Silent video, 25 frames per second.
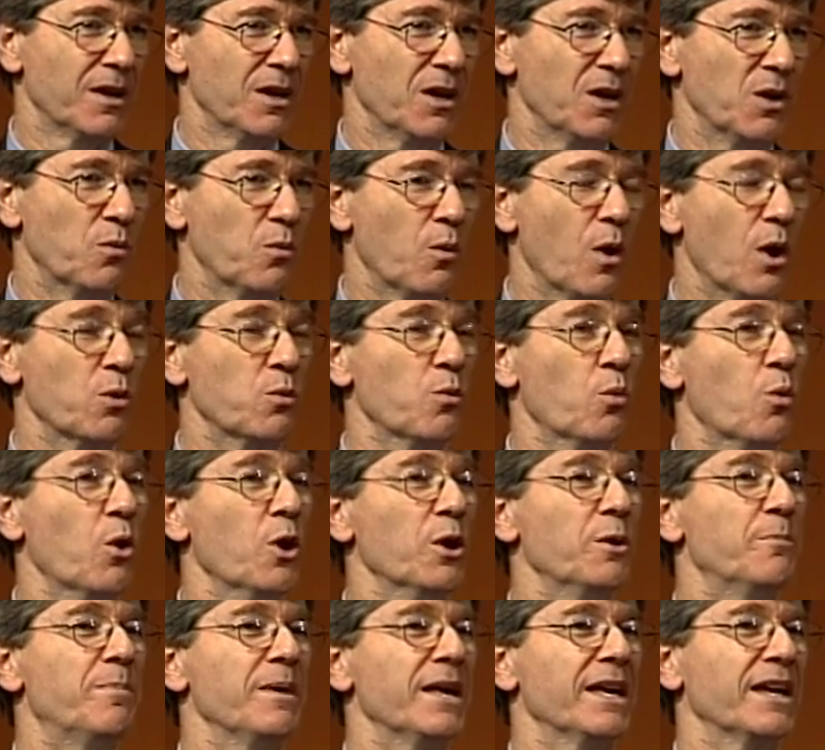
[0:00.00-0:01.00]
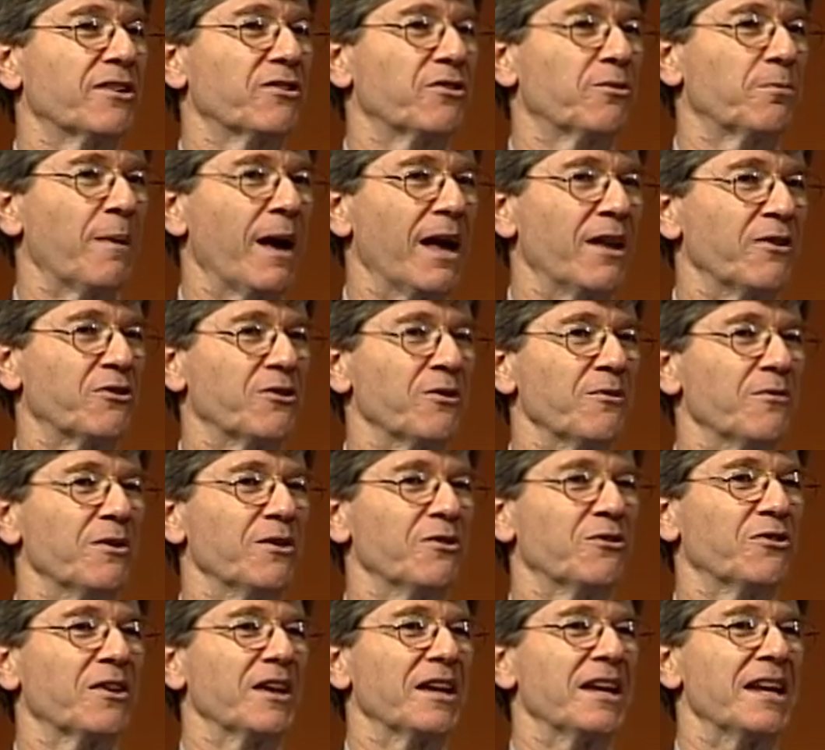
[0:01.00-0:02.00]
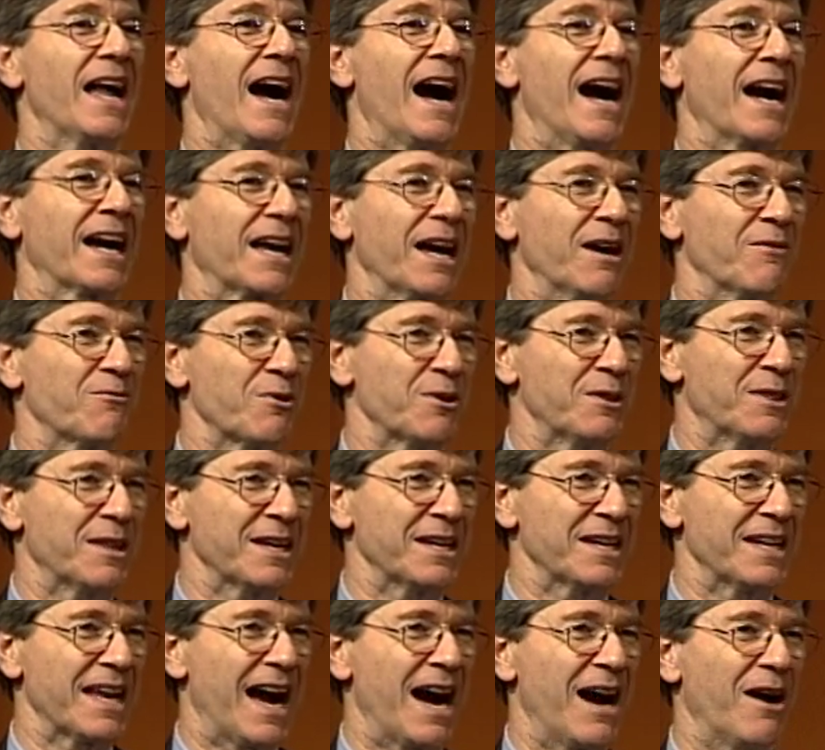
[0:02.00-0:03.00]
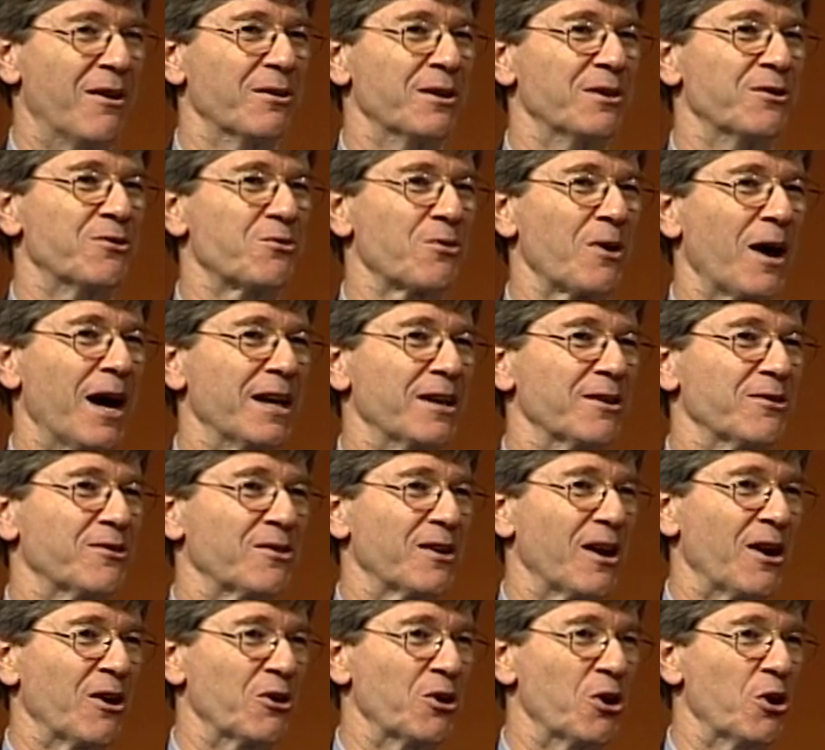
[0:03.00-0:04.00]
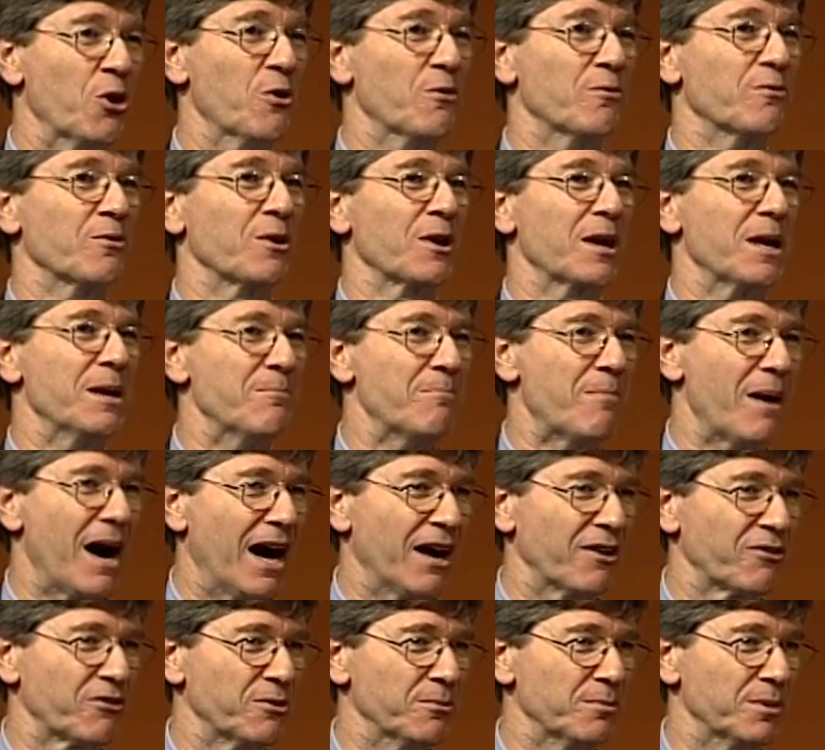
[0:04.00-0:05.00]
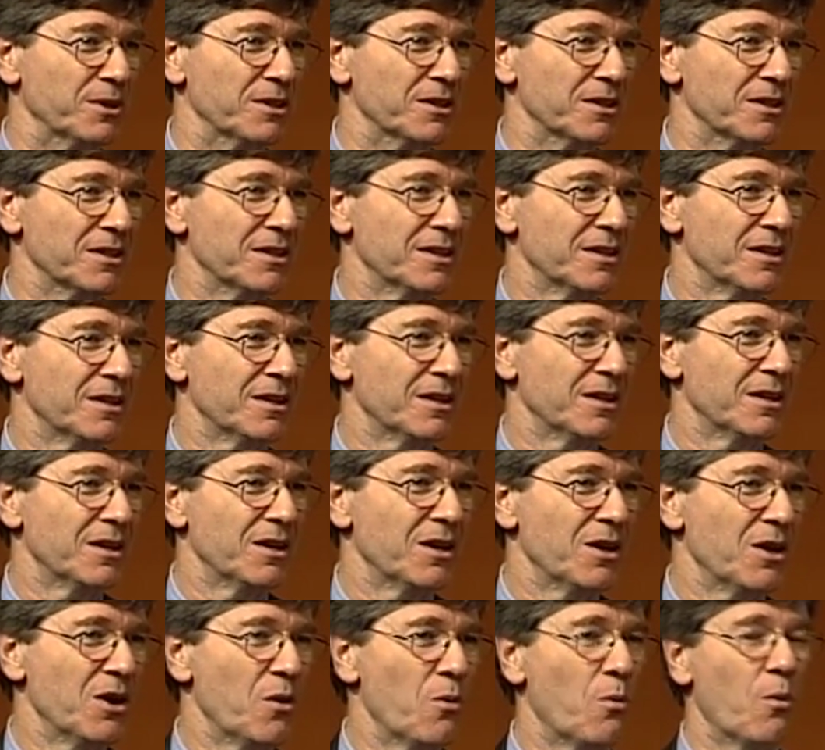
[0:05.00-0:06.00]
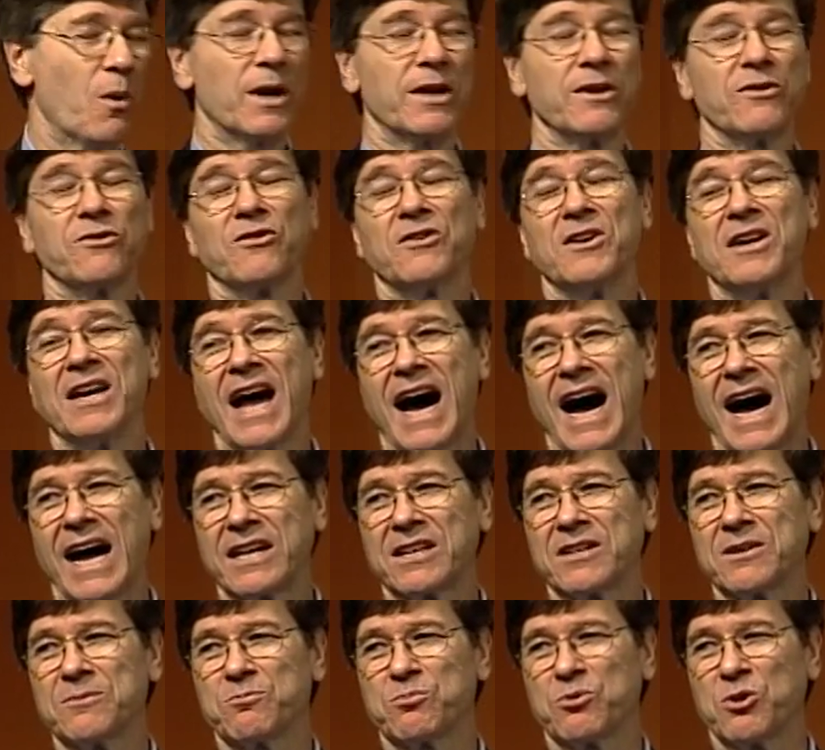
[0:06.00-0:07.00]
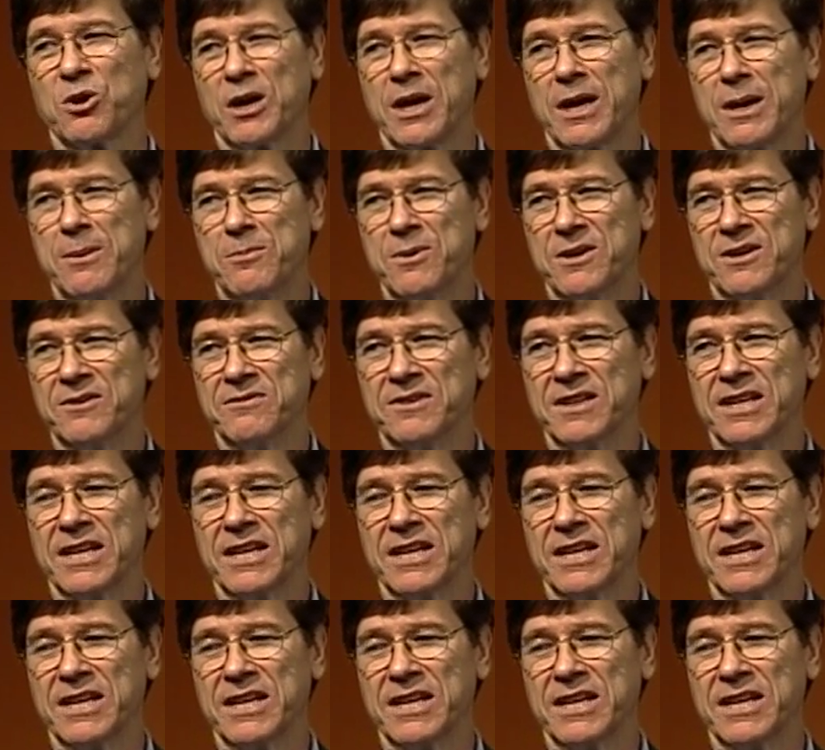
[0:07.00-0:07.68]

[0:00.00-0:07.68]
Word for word: What would be expensive is to knock everything down and try to start over. Impossible. What is not prohibitively